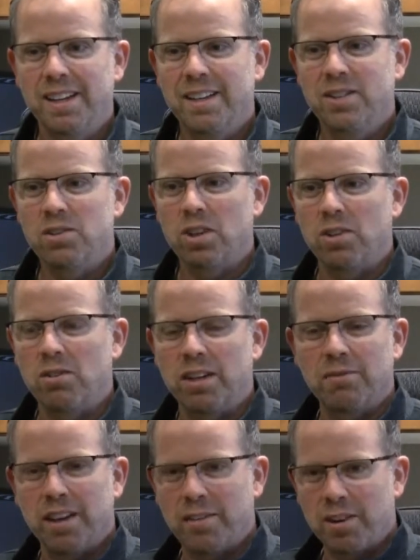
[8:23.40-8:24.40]
So
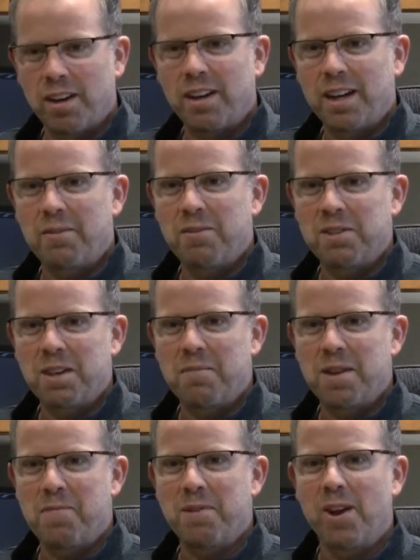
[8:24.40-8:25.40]
if ever comes
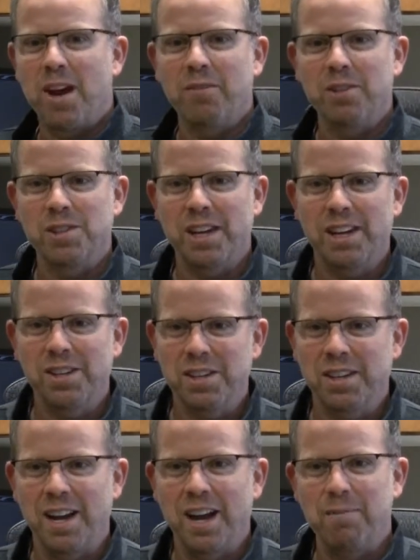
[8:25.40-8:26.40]
up a
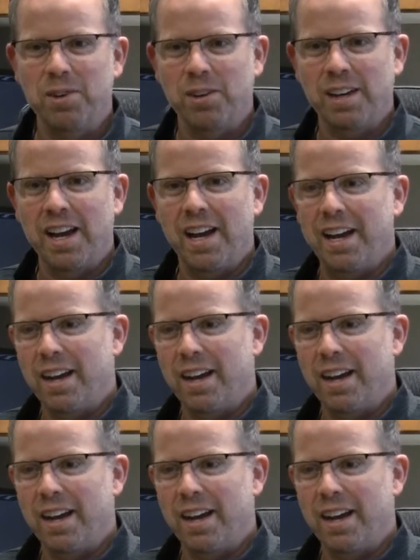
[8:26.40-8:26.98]
conversation, I'm your guy.